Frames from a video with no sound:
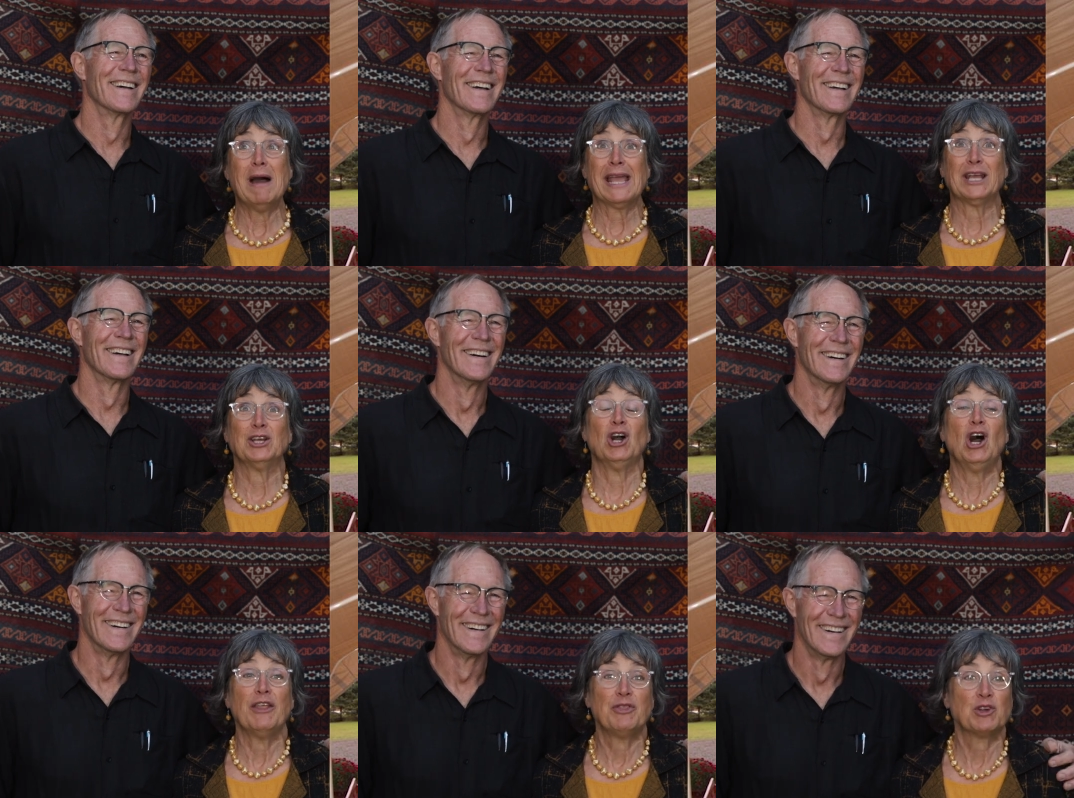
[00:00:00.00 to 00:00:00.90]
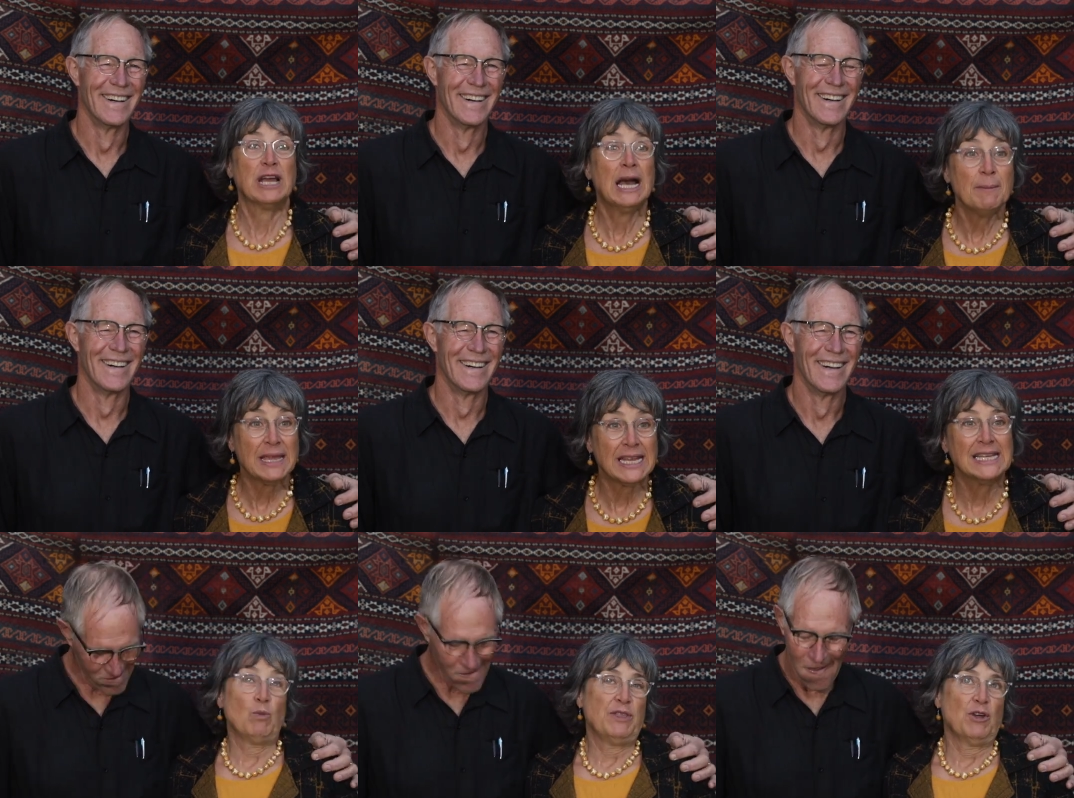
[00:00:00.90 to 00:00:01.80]
Speaker 1: my God, they're
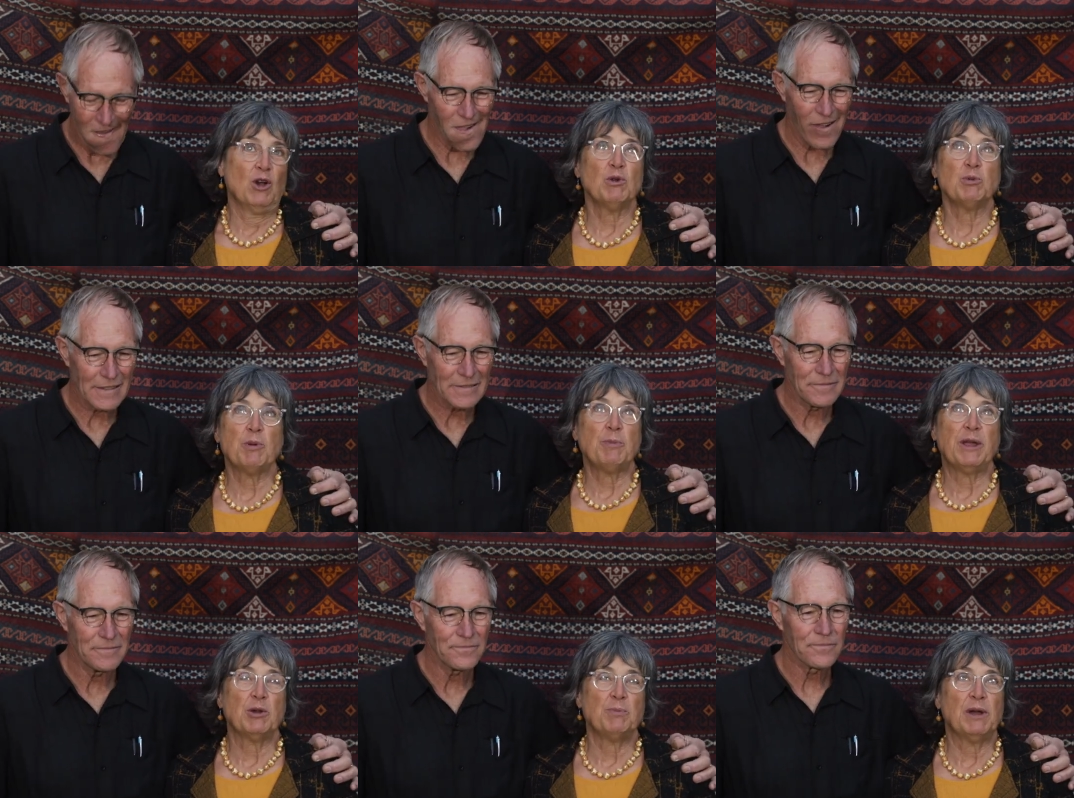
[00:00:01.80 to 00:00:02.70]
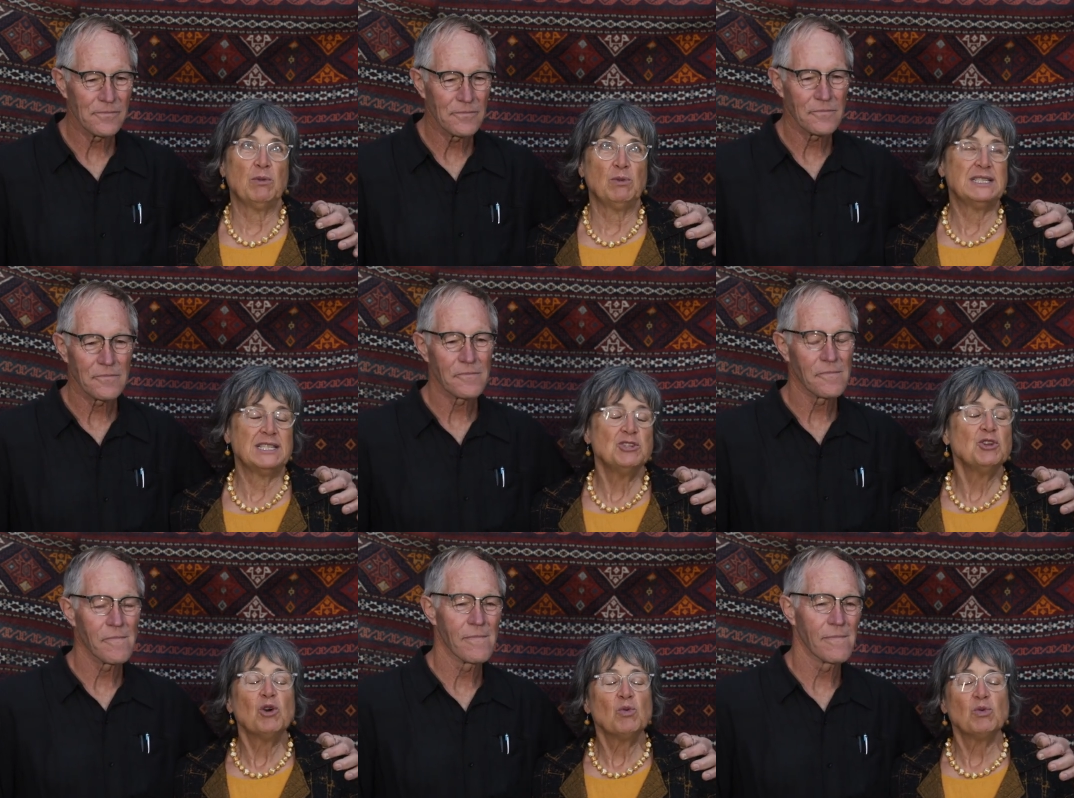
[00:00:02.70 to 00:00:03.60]
coming. We thought we were prepared, but we didn't
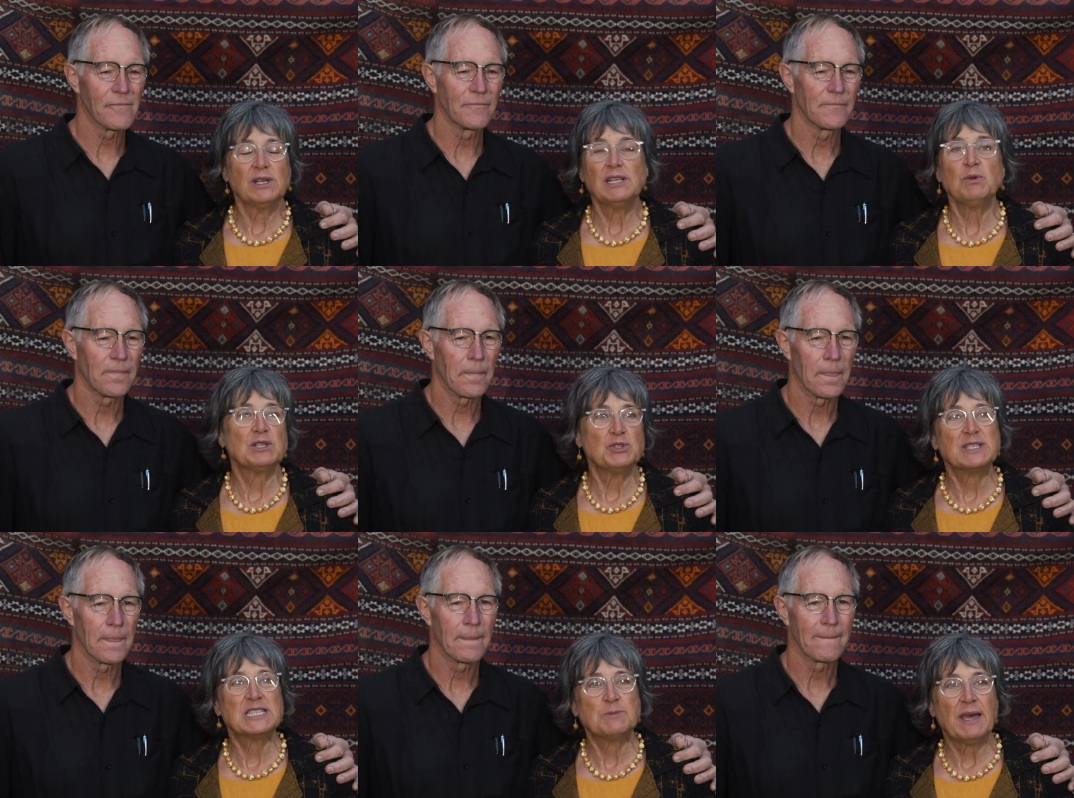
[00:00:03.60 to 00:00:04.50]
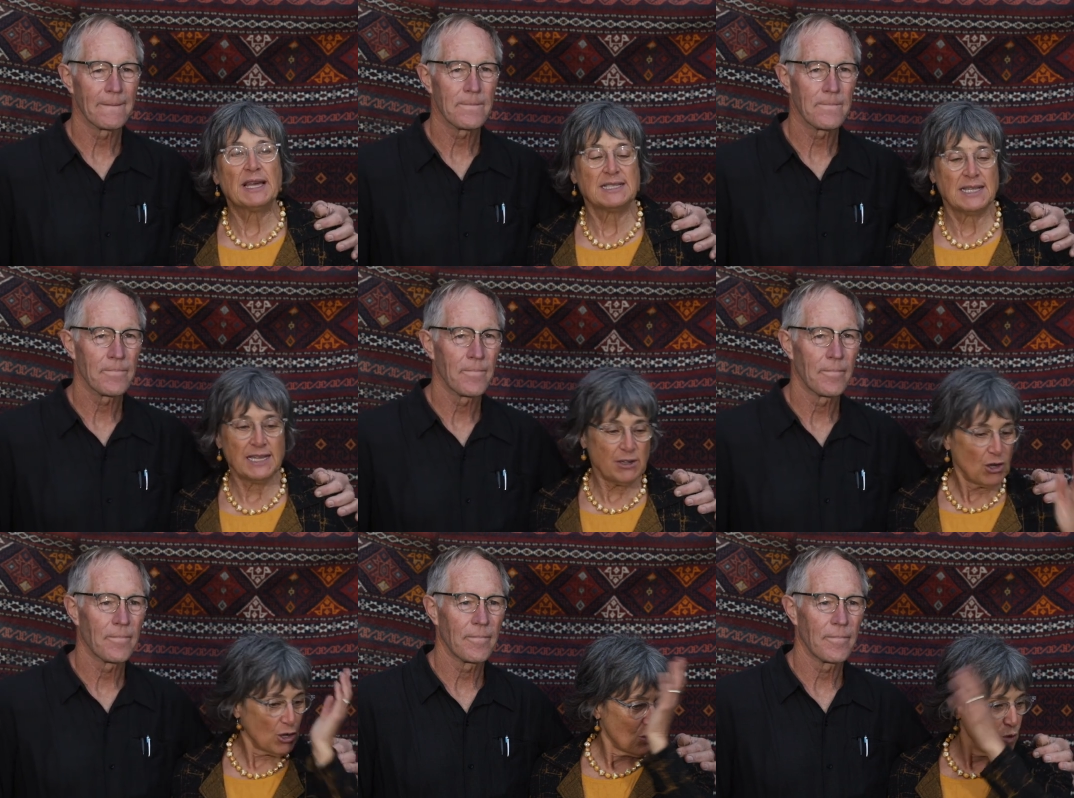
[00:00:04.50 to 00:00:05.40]
know really what to expect. And
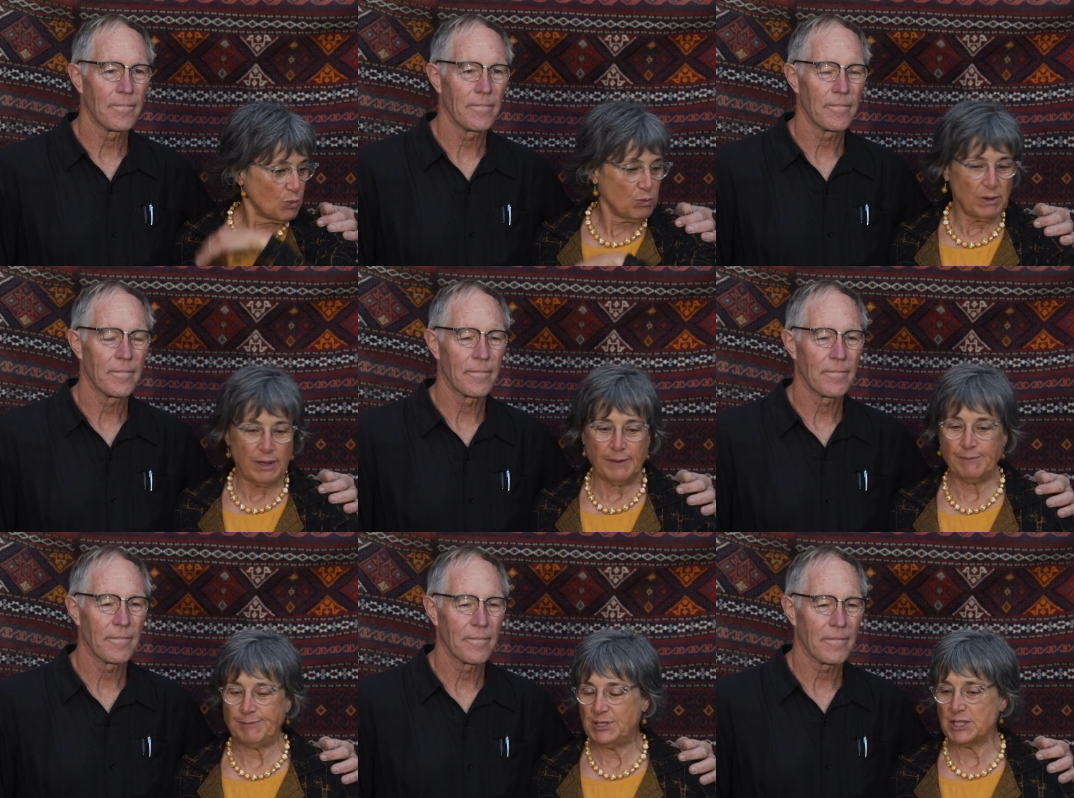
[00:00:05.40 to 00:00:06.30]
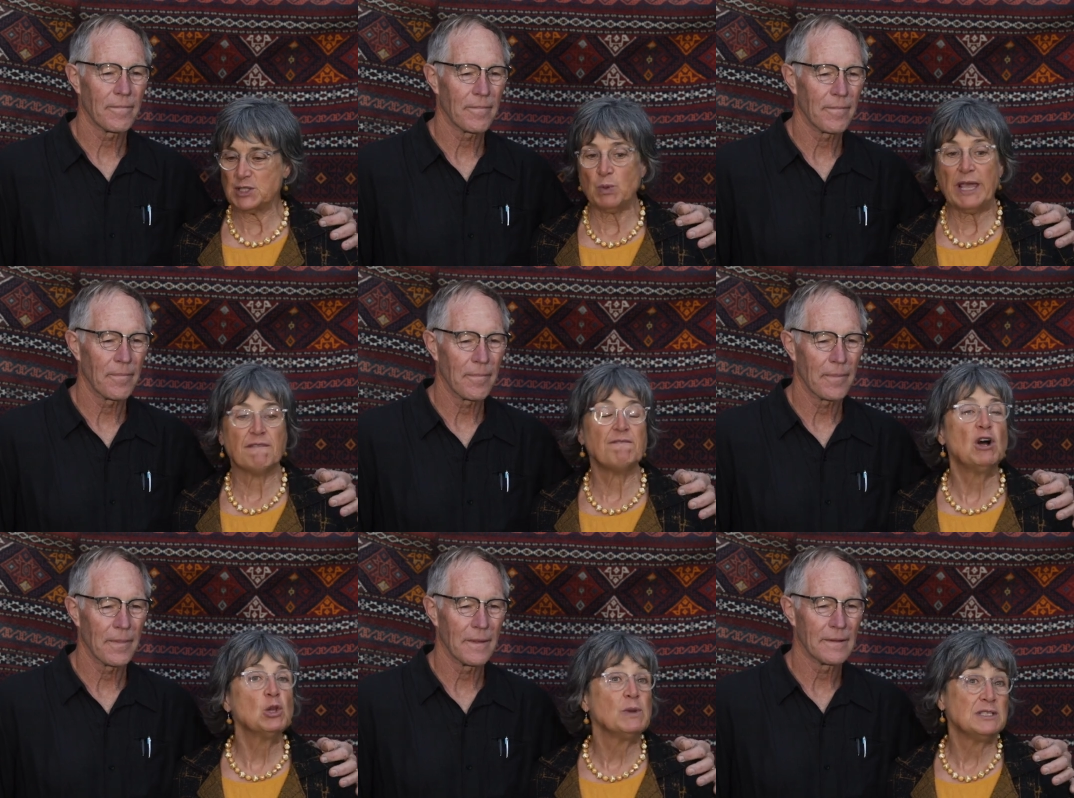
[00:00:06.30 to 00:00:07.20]
our just we had
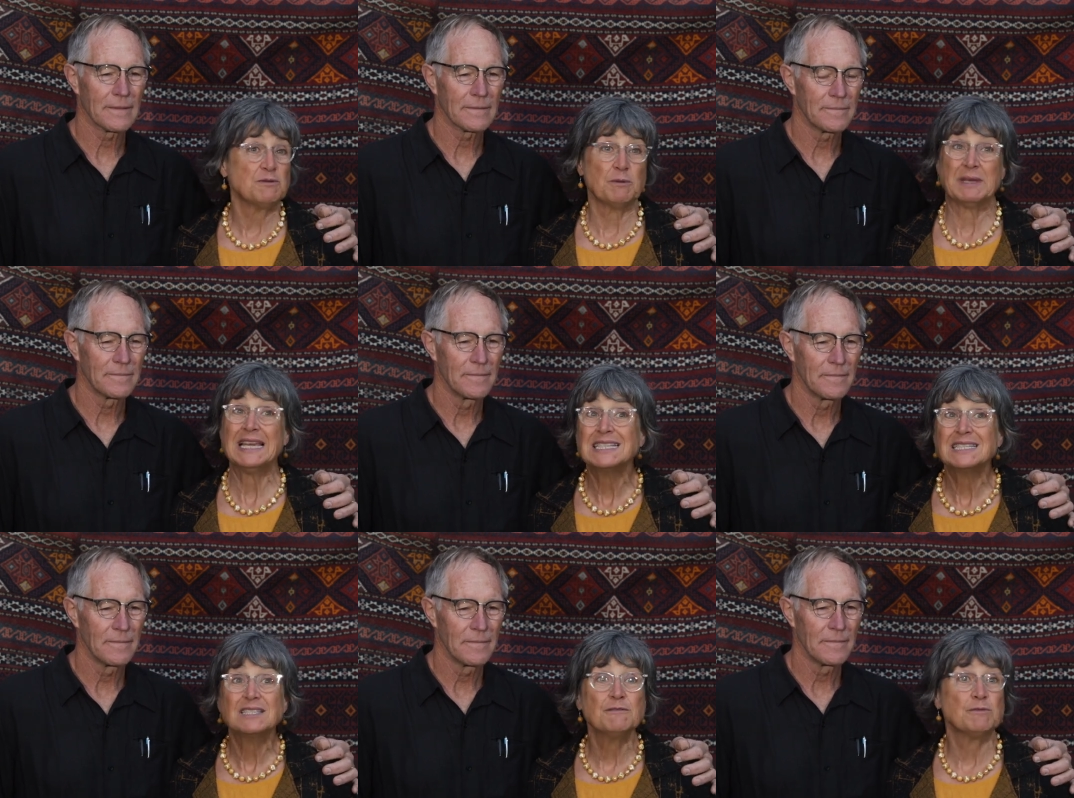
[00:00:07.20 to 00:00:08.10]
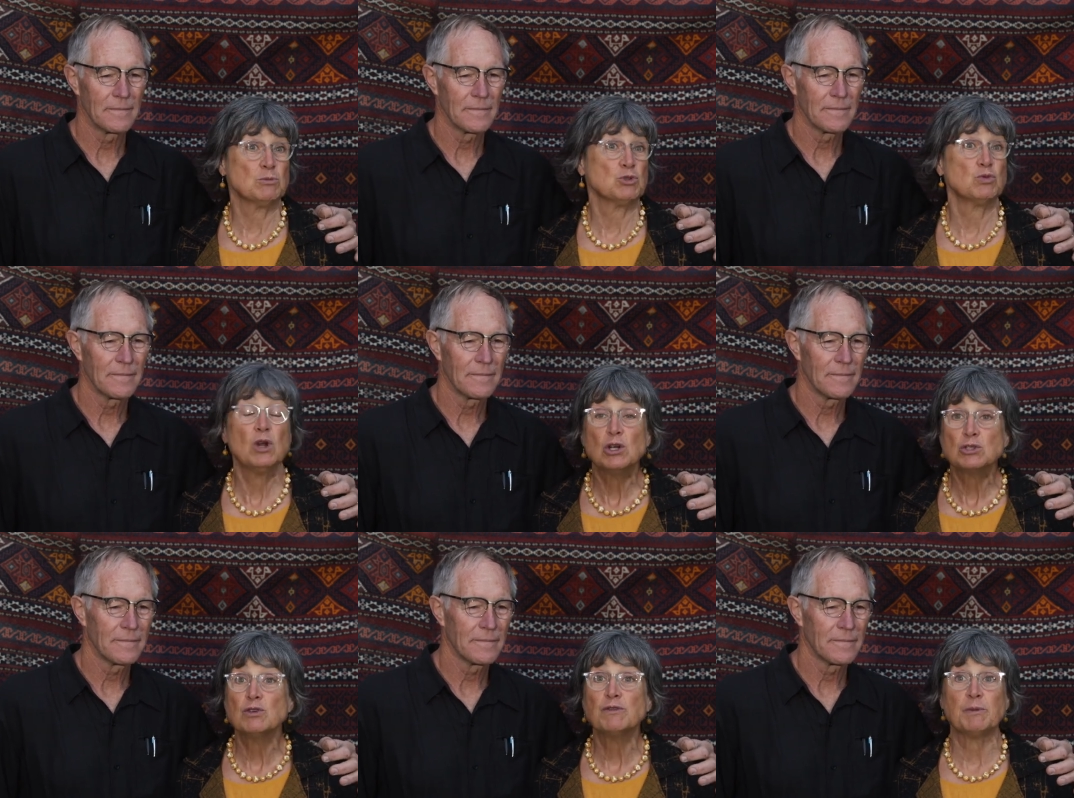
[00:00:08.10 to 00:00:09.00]
followings from Kingston, from Toronto,